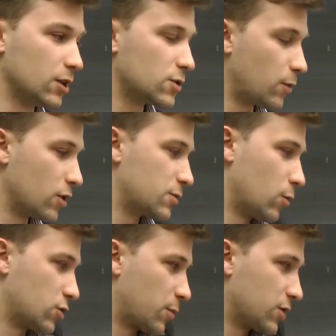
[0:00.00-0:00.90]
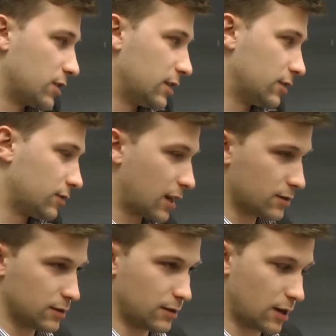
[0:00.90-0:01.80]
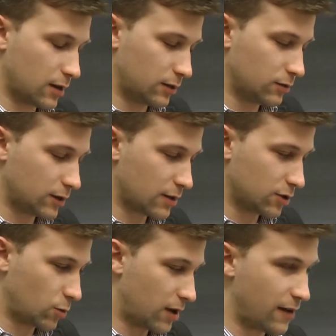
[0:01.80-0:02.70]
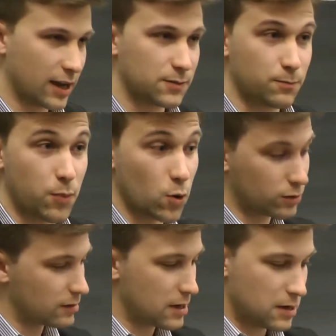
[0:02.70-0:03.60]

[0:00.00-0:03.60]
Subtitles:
a spokesperson in 2012, I spoke